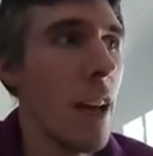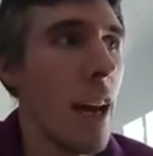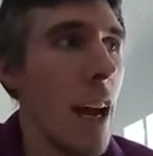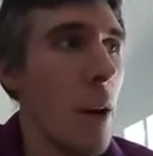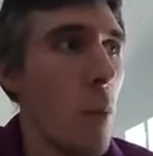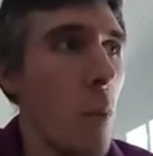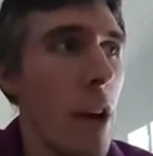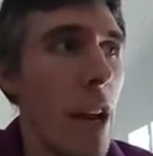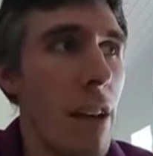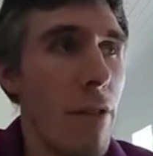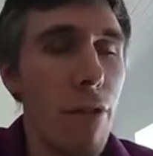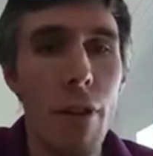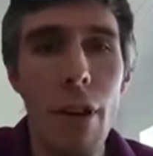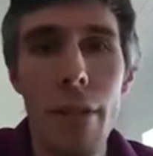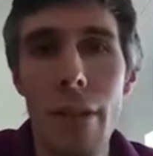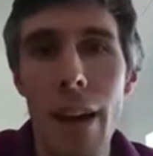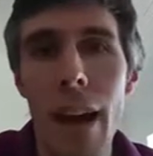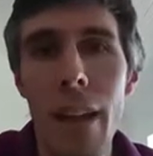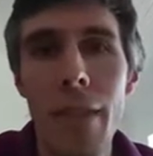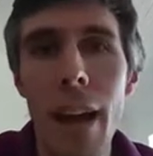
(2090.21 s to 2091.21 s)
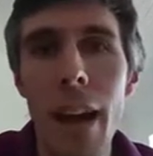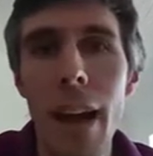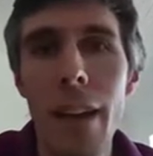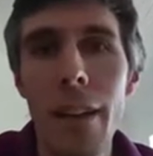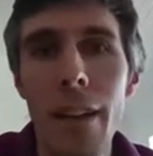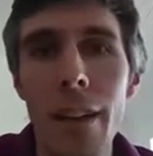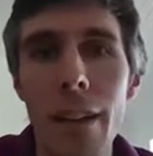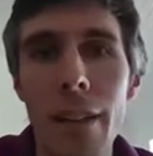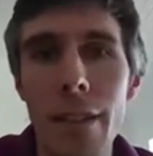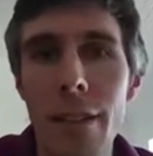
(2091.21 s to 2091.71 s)
And whenever I've had
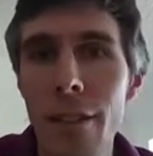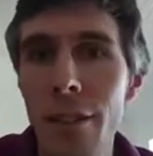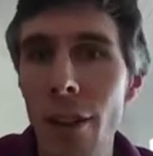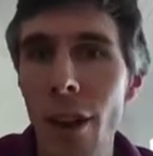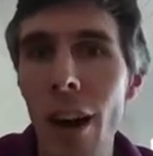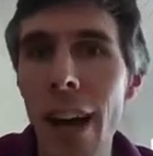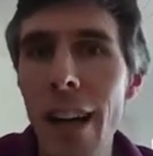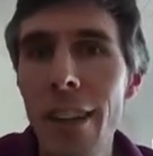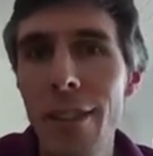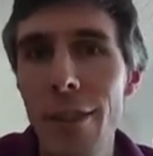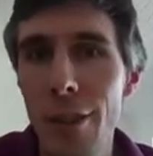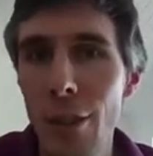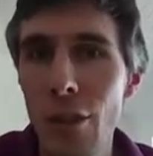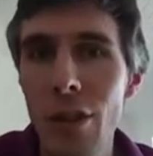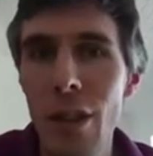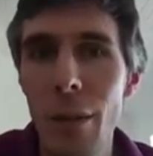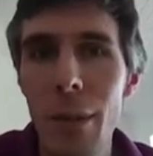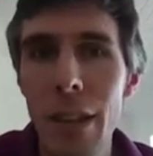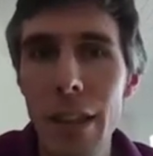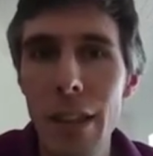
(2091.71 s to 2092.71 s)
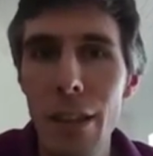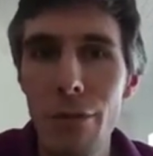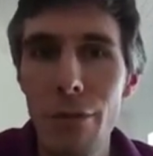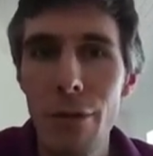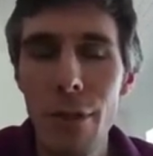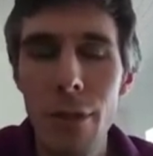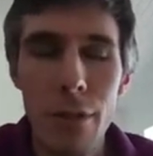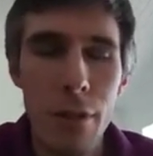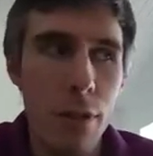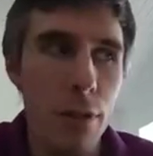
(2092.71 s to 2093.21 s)
that desire to do something
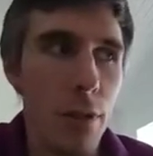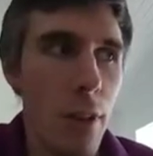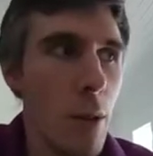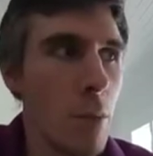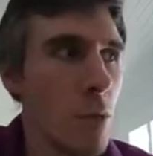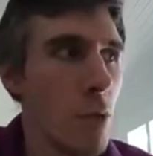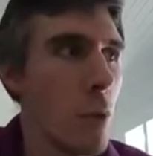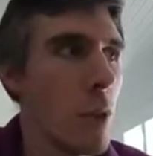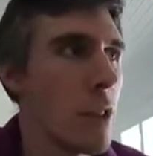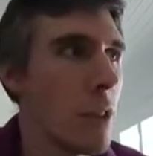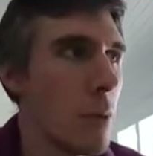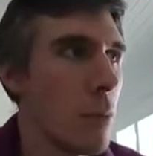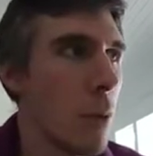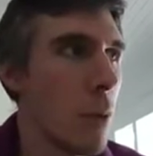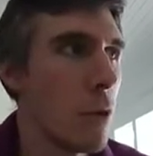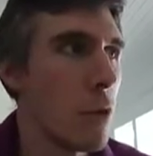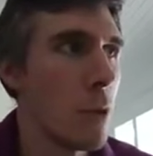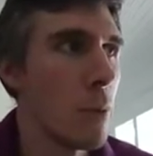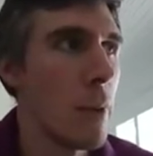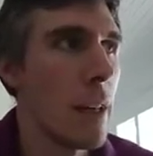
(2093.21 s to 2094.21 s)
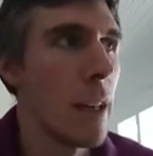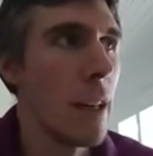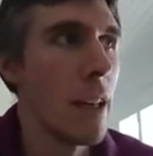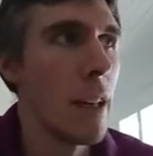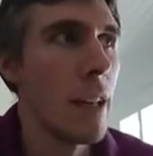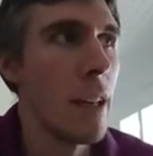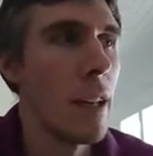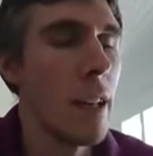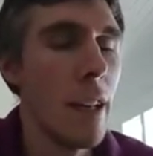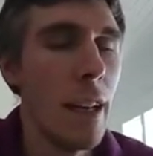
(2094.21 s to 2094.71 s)
different, the firm's always supported me
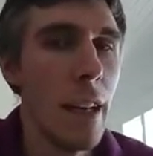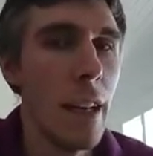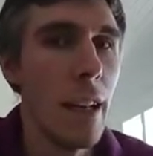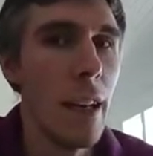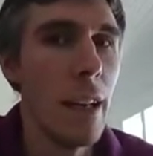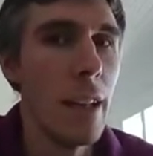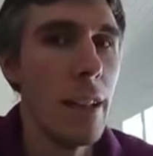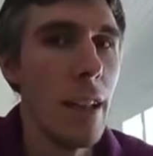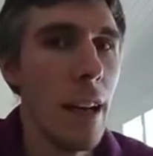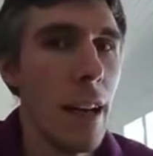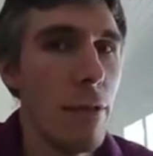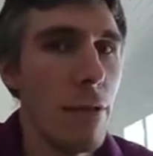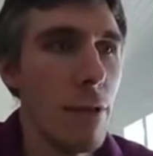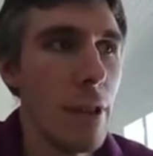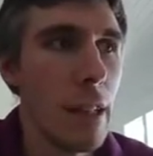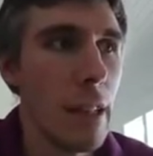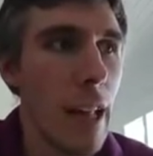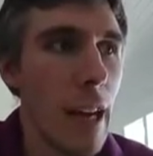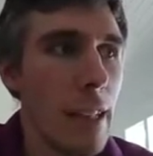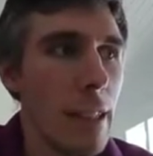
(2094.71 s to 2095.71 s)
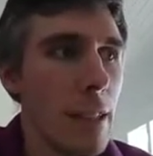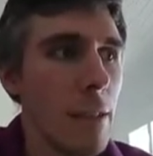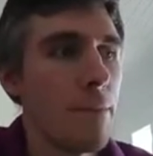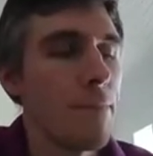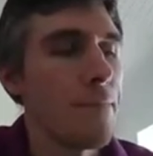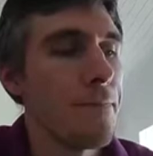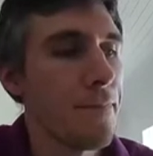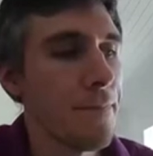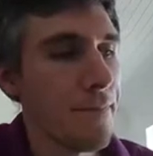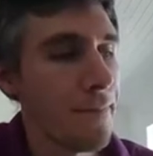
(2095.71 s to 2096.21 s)
in delivering that.
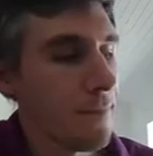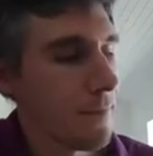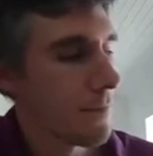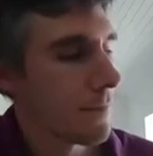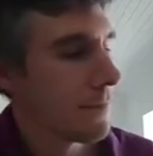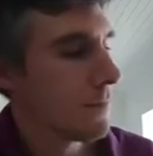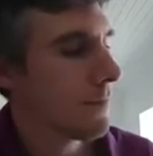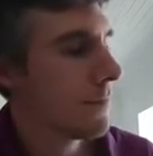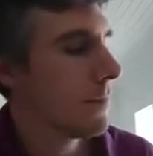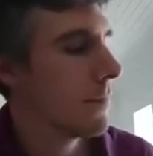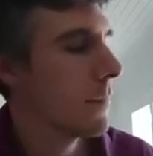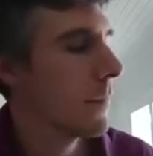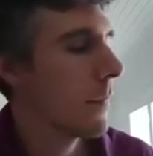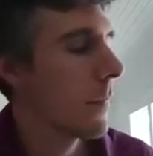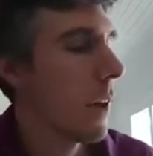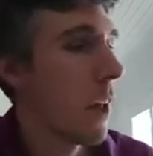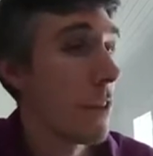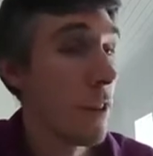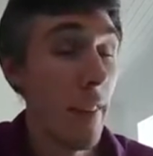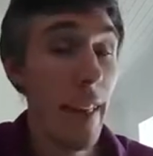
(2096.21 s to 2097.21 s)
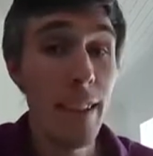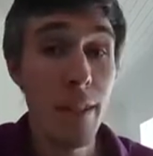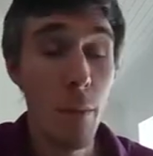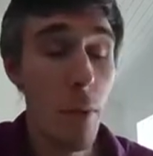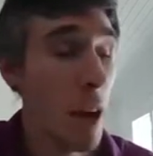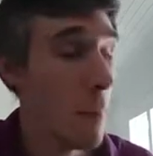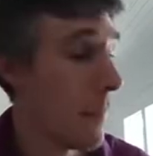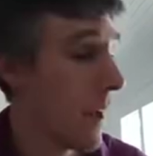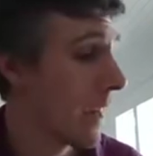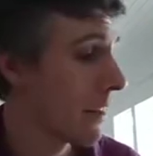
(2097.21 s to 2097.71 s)
So that's
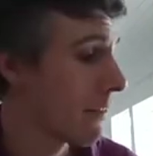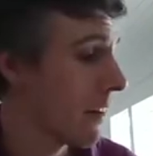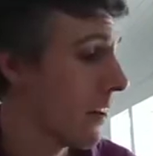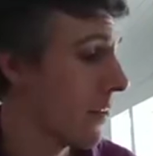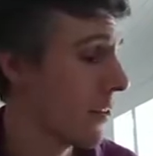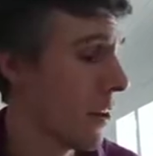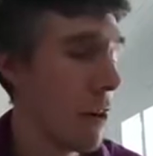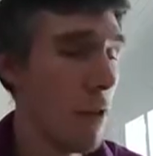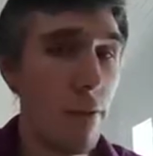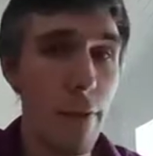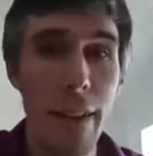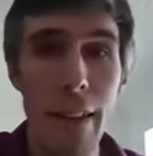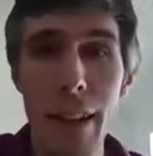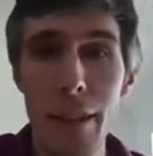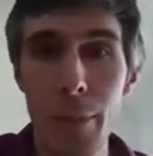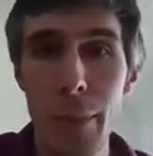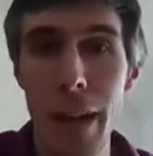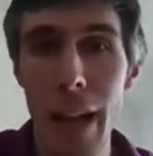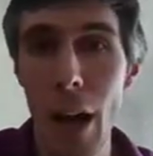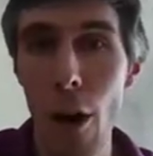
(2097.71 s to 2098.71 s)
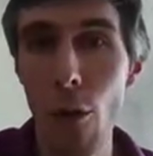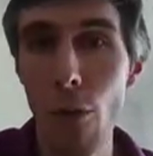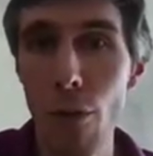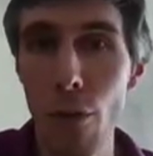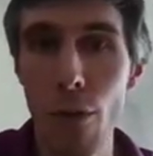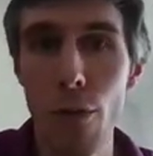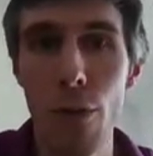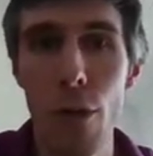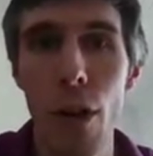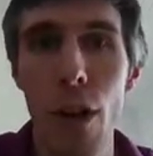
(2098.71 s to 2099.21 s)
my background. Hopefully that's been
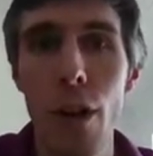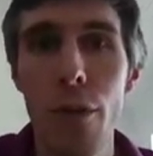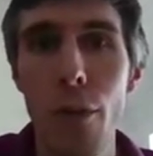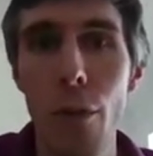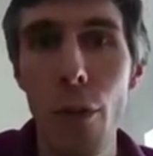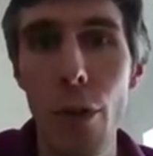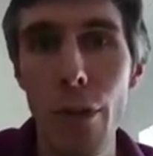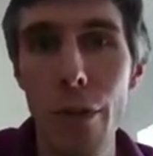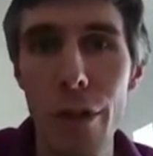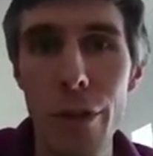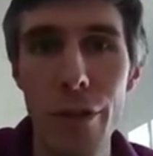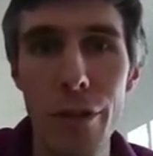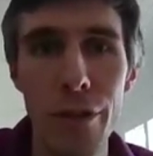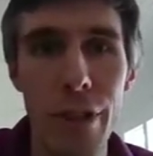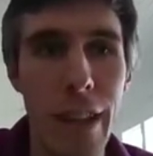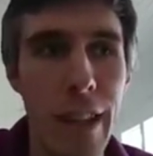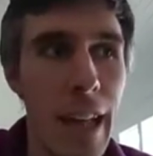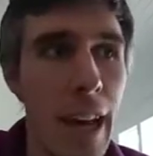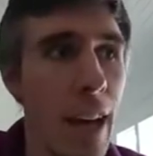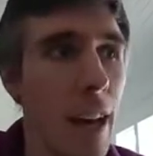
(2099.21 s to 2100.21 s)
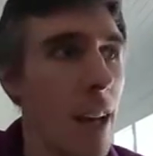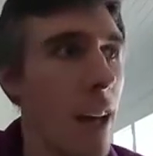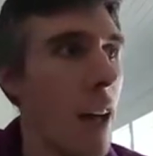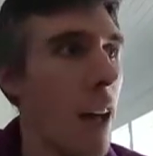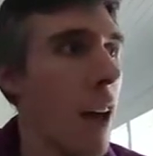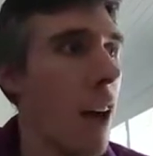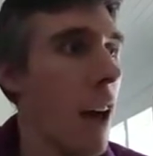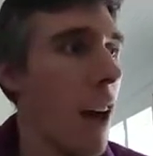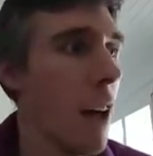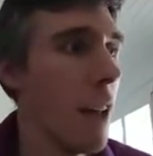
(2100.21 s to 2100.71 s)
helpful for all of you to see that.
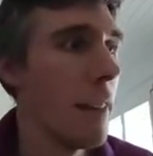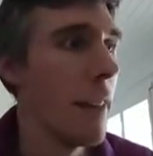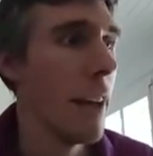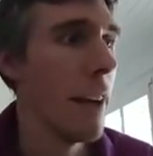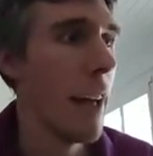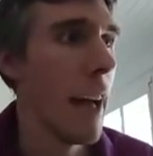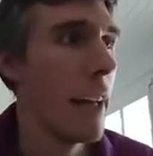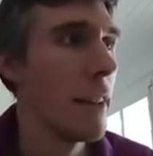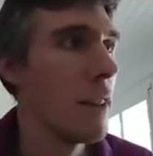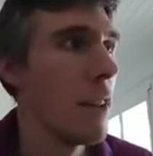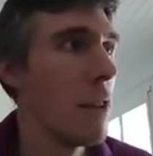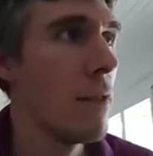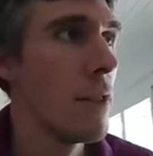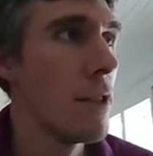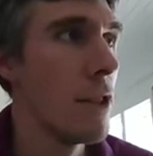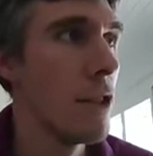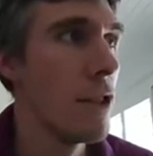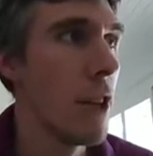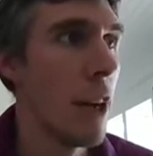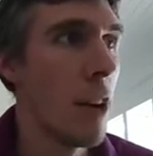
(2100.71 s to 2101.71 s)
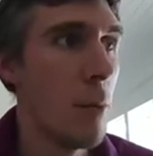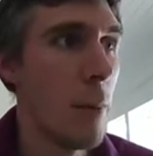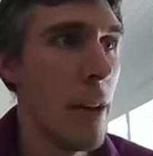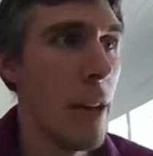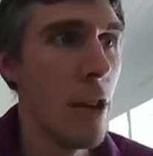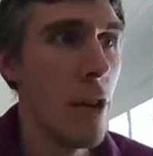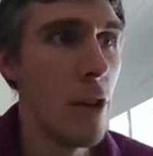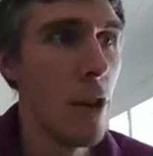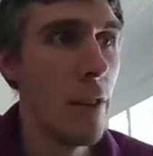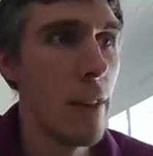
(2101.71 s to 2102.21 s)
I'll now hand to
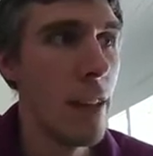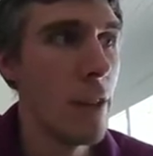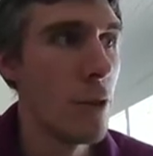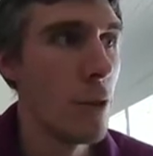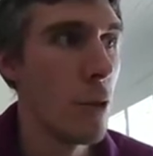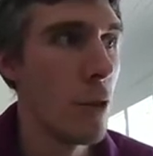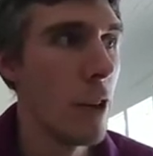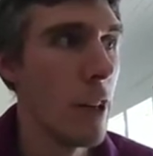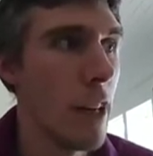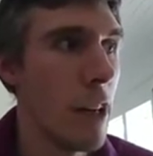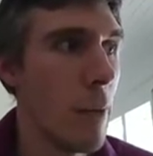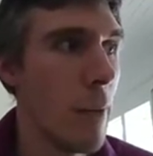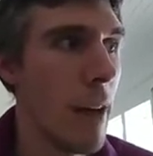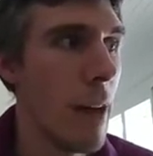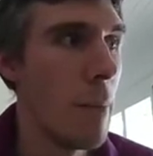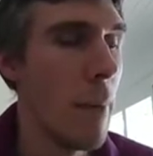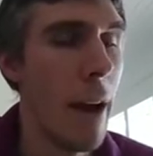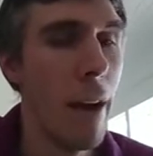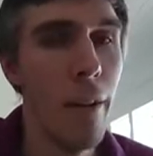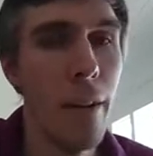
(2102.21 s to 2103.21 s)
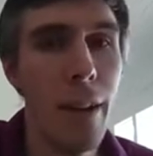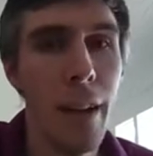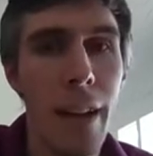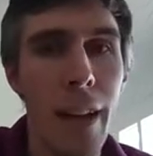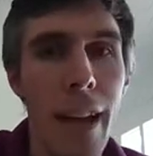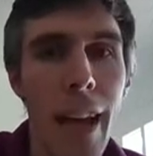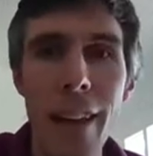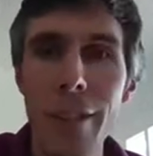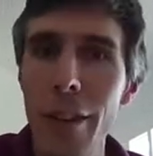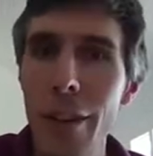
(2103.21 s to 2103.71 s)
Jeremy, who can then talk a little bit about
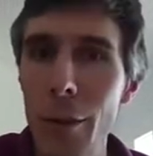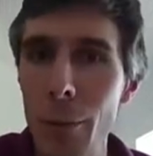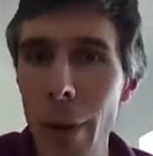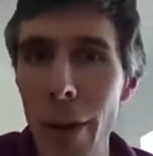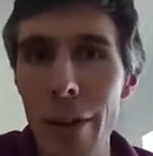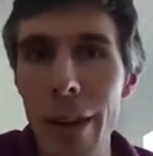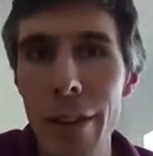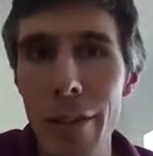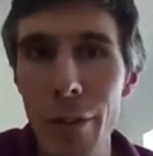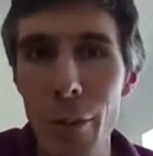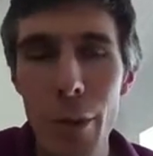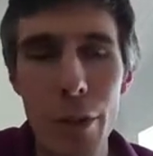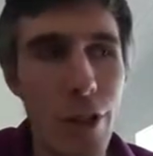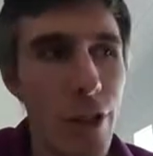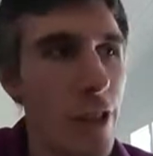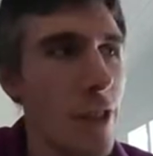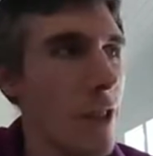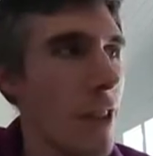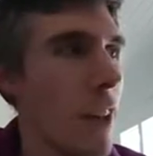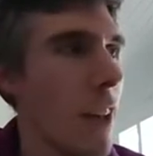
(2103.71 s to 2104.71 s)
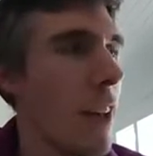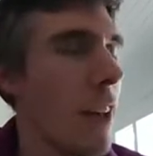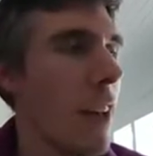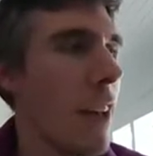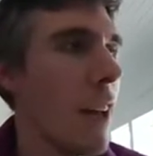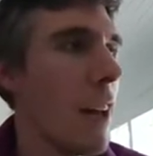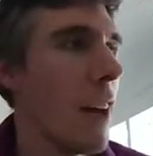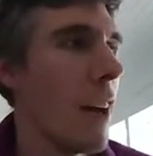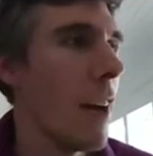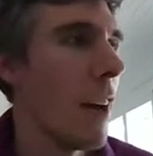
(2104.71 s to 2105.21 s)
his experience, which is a
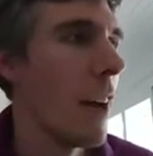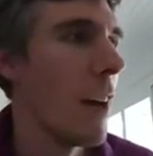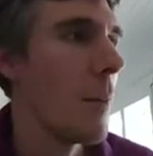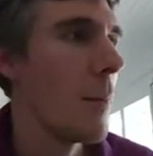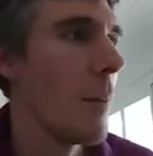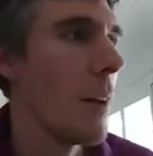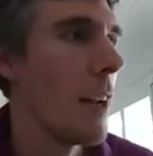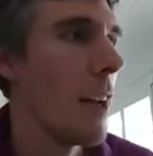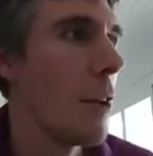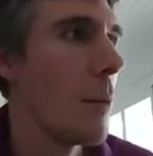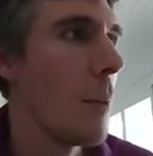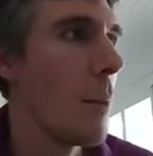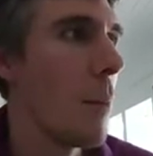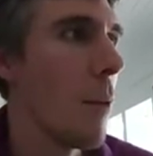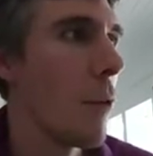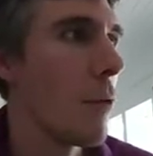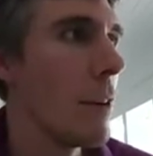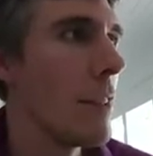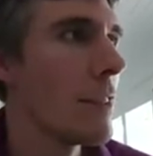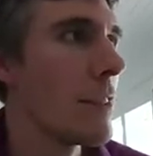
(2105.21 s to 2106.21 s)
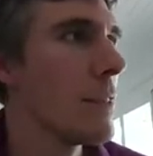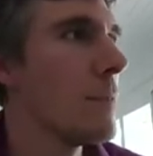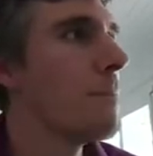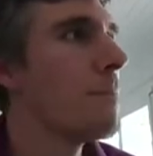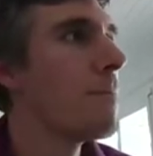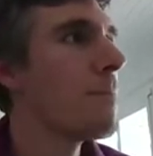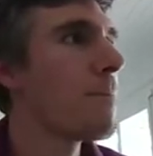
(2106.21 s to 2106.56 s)
little bit more recent.